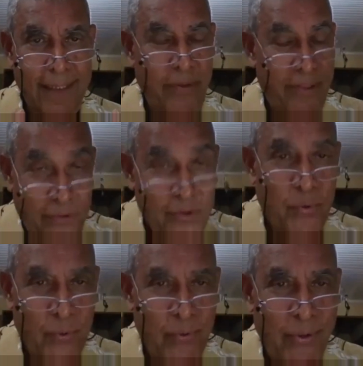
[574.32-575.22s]
with
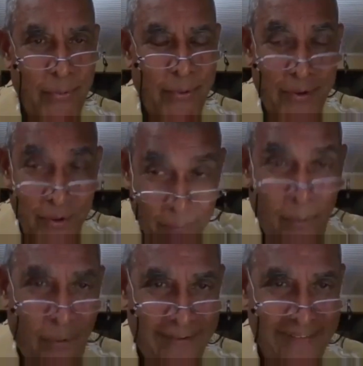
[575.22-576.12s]
you when you're
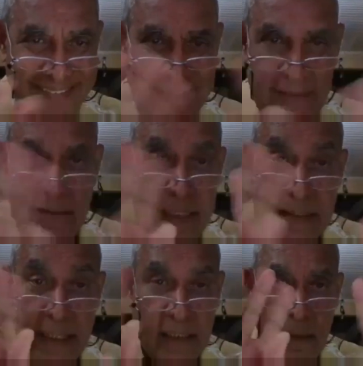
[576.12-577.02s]
born,
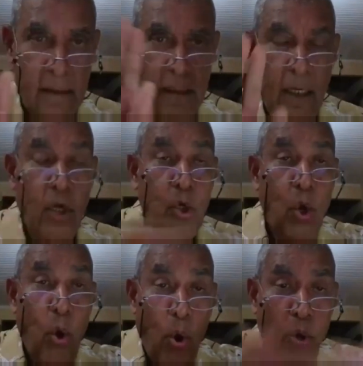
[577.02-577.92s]
nothing.
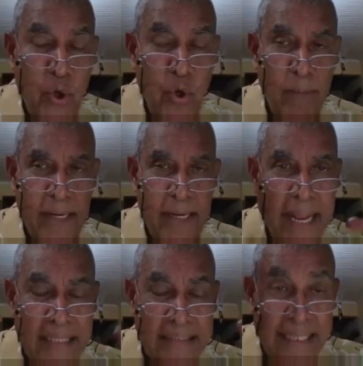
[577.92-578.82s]
No human
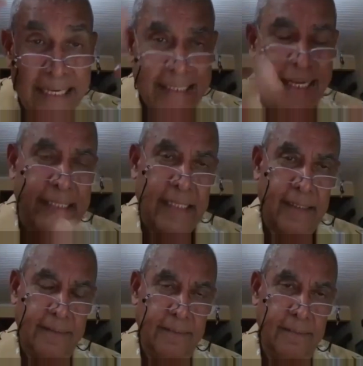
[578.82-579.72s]
has that data.